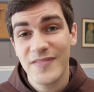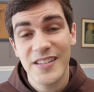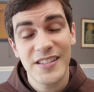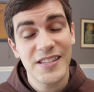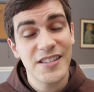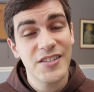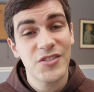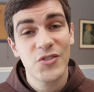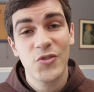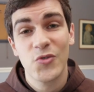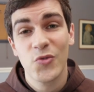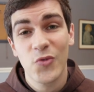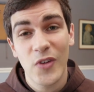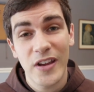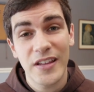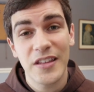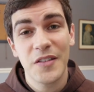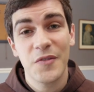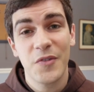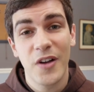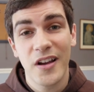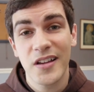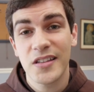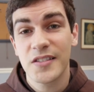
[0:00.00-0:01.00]
this is great
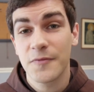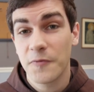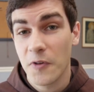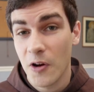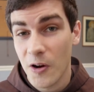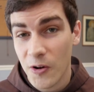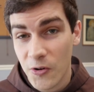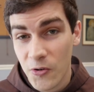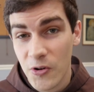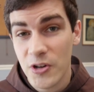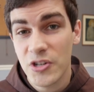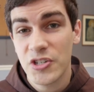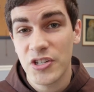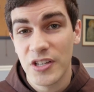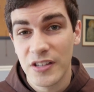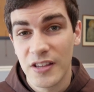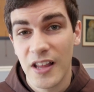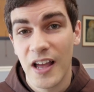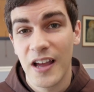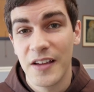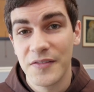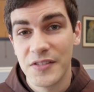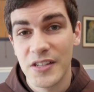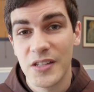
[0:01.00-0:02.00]
advice for our Christian
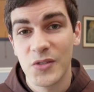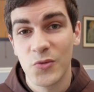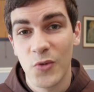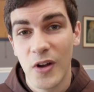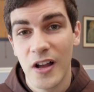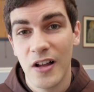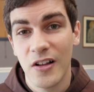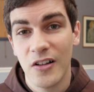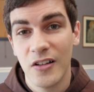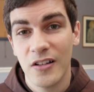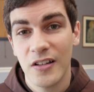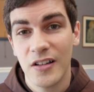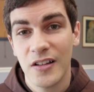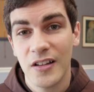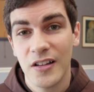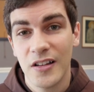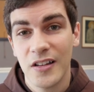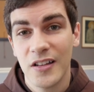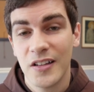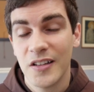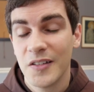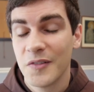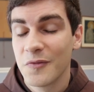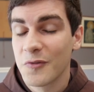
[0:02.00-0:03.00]
lives as well.
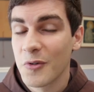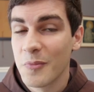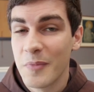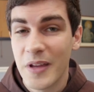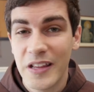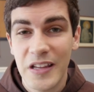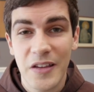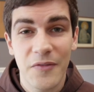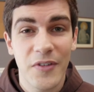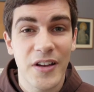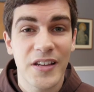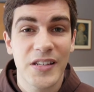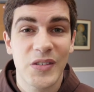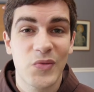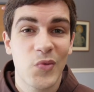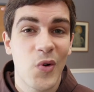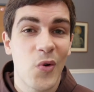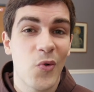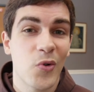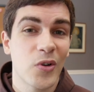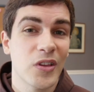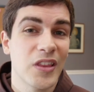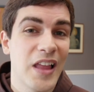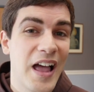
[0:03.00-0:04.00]
For many of us,
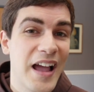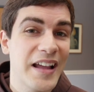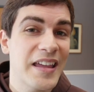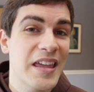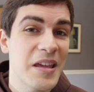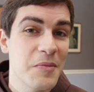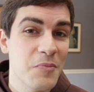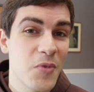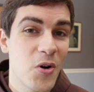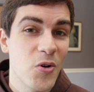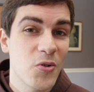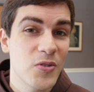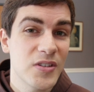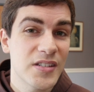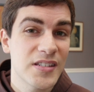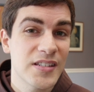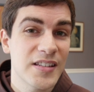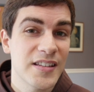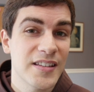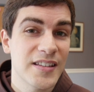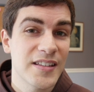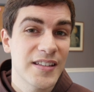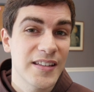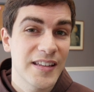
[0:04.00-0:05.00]
what we're lacking
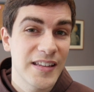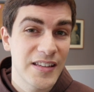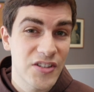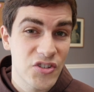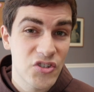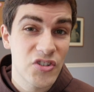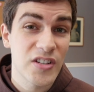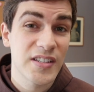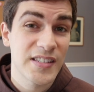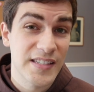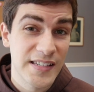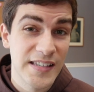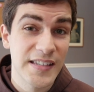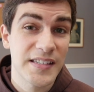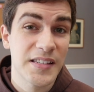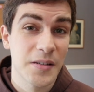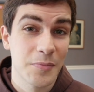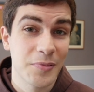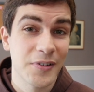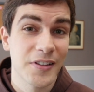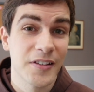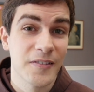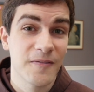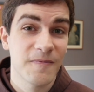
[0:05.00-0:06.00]
most is just
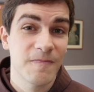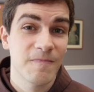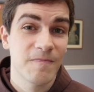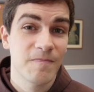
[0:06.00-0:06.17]
discipline.